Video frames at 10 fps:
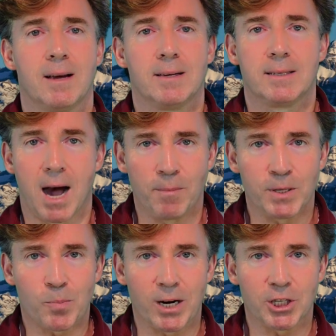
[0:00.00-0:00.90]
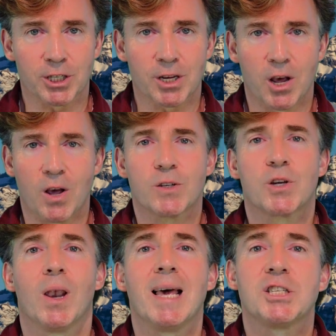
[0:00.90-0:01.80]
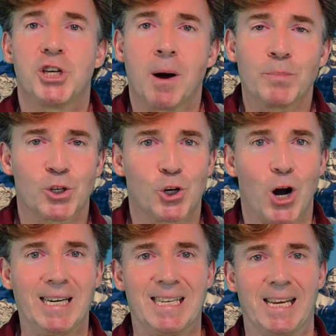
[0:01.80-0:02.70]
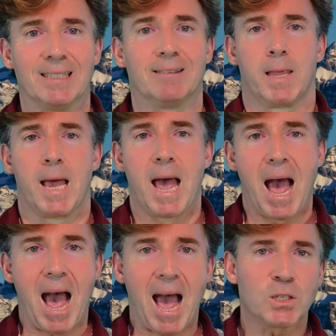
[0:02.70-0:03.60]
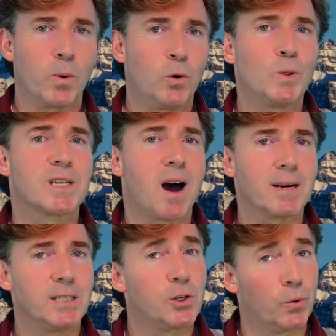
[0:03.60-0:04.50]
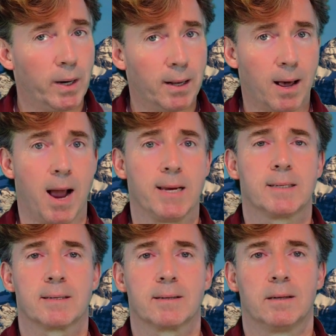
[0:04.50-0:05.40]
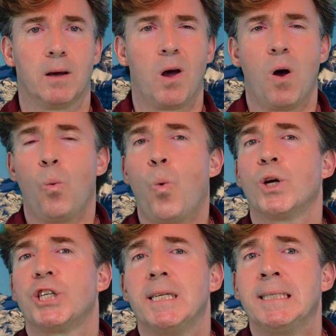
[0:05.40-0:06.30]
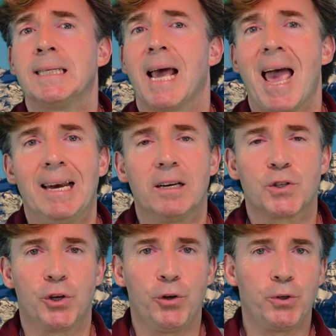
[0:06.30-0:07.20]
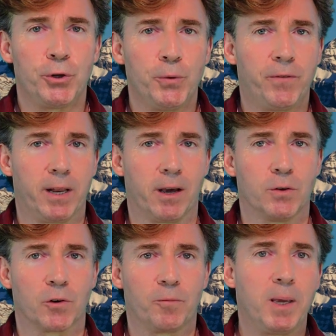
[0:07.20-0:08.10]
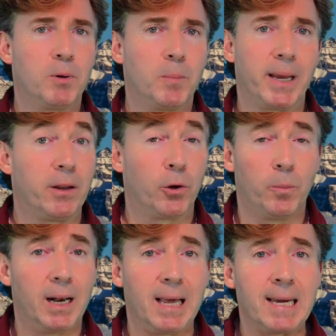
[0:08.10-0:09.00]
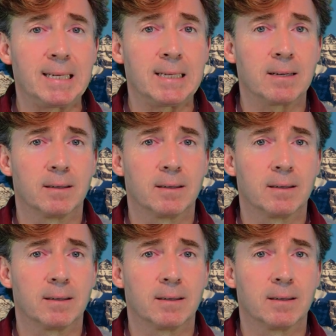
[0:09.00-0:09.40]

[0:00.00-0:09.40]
Time is precious, so let's jump straight in. As we're all starting to realize, watching endless YouTube videos of people being humiliated,